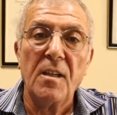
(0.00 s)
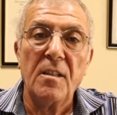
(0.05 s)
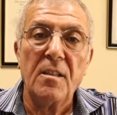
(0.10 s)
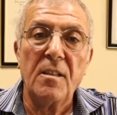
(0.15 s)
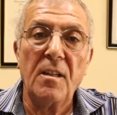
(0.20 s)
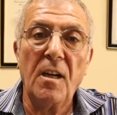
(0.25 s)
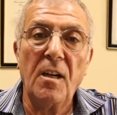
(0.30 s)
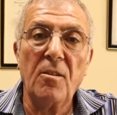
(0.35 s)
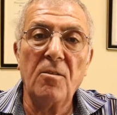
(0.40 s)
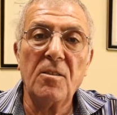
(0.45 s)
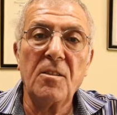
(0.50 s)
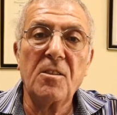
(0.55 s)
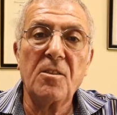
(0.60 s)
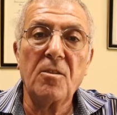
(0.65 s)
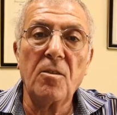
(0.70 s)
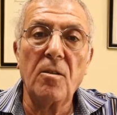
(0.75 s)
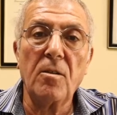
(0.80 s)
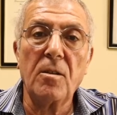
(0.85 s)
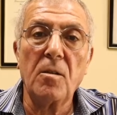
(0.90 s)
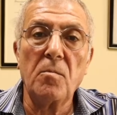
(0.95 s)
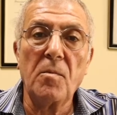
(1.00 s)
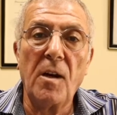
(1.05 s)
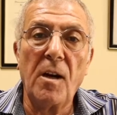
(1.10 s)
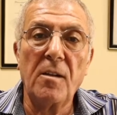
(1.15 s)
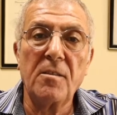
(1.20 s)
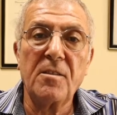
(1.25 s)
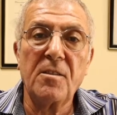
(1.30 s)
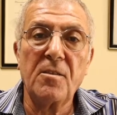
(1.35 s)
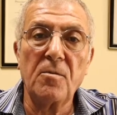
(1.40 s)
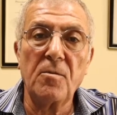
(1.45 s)
Now let's talk
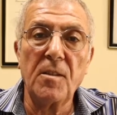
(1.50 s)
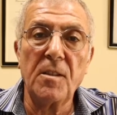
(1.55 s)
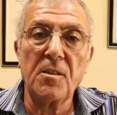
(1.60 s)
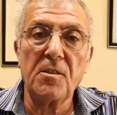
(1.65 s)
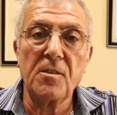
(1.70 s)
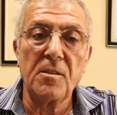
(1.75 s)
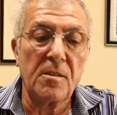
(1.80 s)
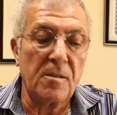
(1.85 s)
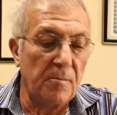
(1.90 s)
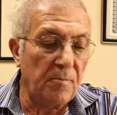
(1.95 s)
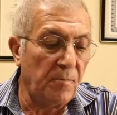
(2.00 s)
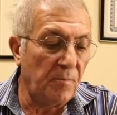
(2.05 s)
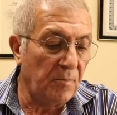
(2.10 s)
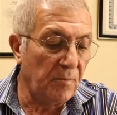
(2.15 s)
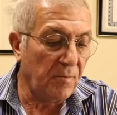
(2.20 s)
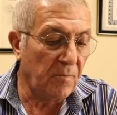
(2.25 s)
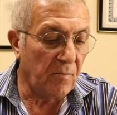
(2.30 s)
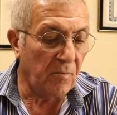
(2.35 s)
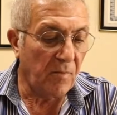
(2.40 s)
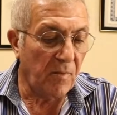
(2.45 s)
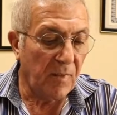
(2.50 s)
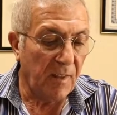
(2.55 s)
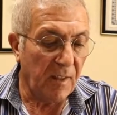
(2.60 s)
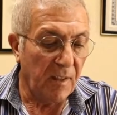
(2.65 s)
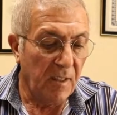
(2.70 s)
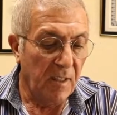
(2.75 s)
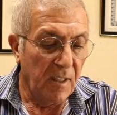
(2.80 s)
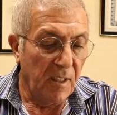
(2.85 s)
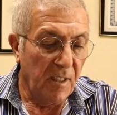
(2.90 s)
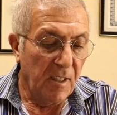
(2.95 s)
about syringes.
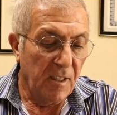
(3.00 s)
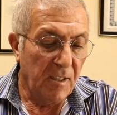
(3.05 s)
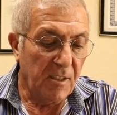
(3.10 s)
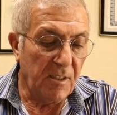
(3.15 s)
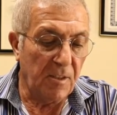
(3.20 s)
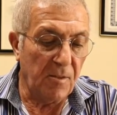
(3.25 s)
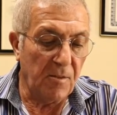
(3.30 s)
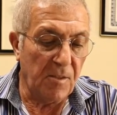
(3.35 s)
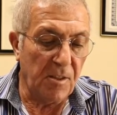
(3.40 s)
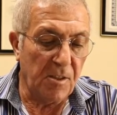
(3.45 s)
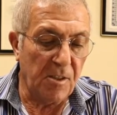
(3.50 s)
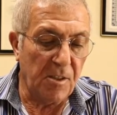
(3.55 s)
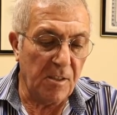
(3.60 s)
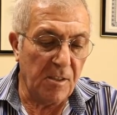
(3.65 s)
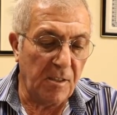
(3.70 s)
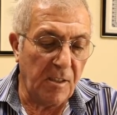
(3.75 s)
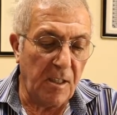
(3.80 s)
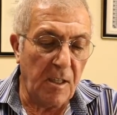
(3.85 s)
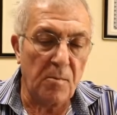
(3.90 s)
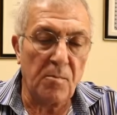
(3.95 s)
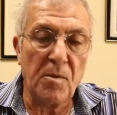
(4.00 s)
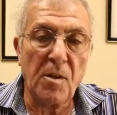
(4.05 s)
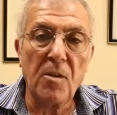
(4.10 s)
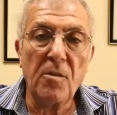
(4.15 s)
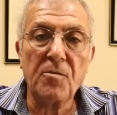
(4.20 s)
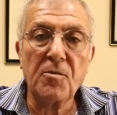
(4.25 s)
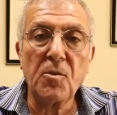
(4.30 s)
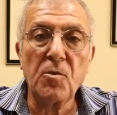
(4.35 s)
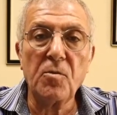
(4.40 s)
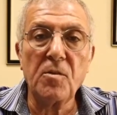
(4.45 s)
Syringes can be
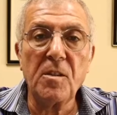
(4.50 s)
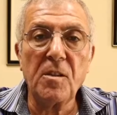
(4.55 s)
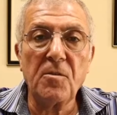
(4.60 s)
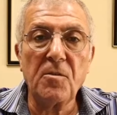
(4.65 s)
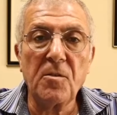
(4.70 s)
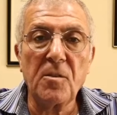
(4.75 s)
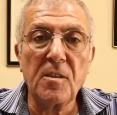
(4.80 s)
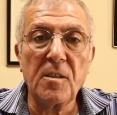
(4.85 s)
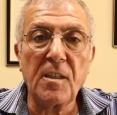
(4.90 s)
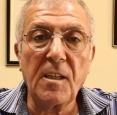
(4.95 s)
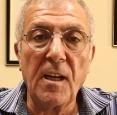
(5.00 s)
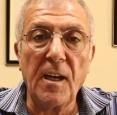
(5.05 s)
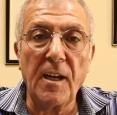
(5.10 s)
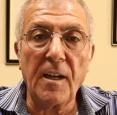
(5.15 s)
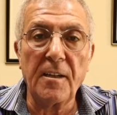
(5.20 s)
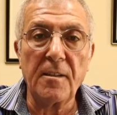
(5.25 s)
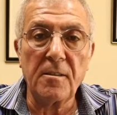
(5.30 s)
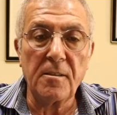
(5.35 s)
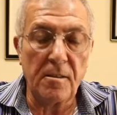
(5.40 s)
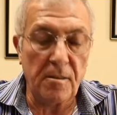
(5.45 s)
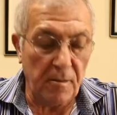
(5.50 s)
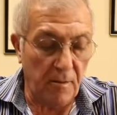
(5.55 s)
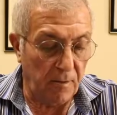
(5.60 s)
of two different kinds.